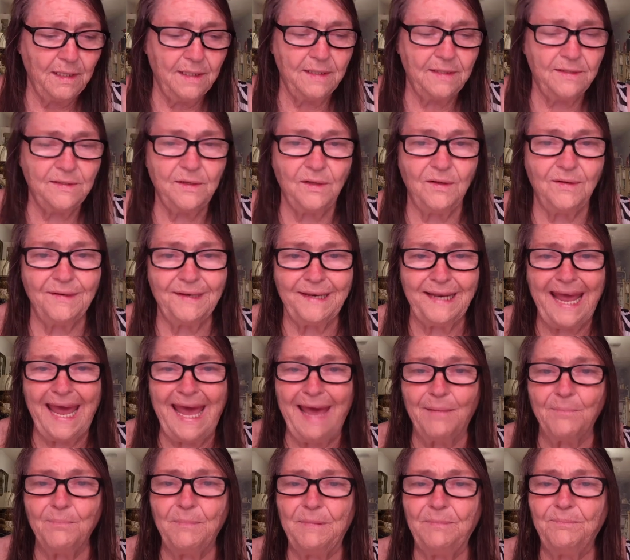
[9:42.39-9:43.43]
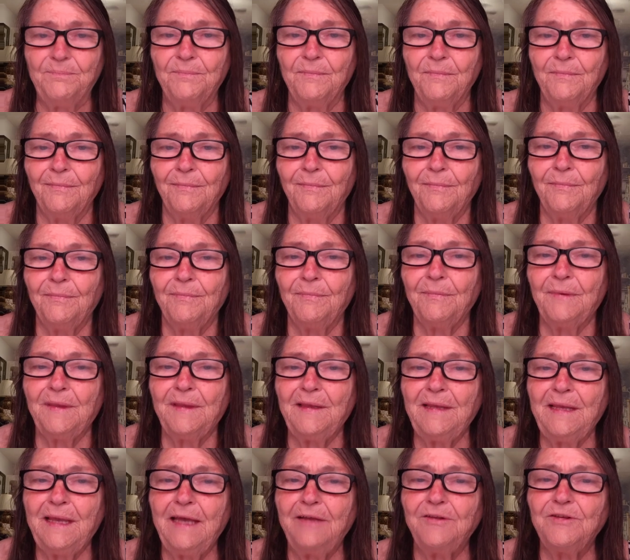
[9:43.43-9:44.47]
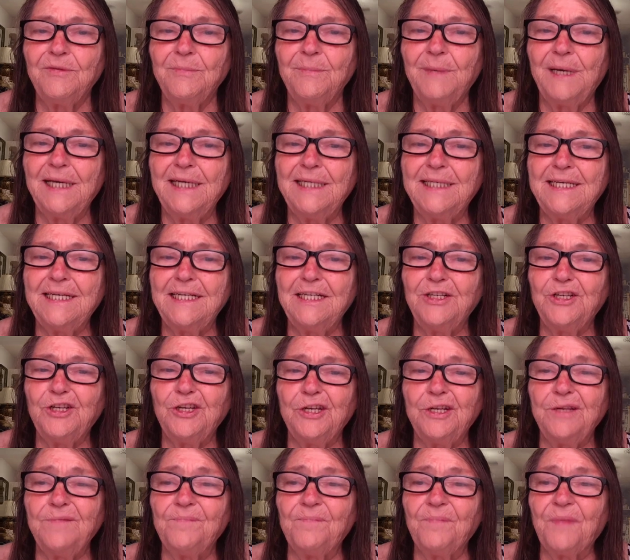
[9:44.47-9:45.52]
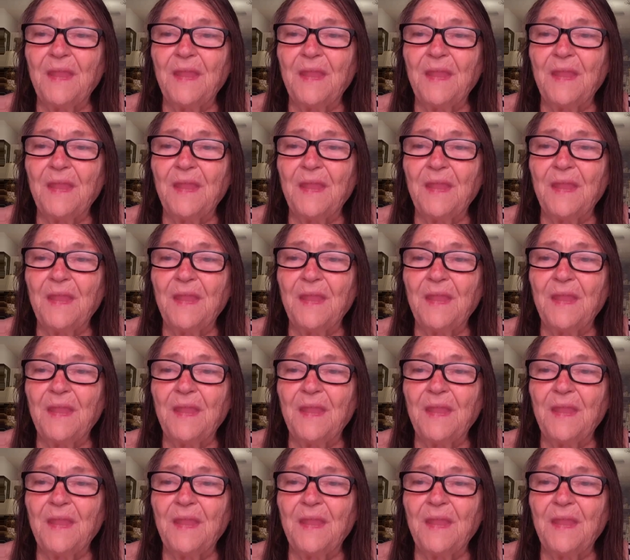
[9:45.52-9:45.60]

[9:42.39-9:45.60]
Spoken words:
Little Nathan catching my attention.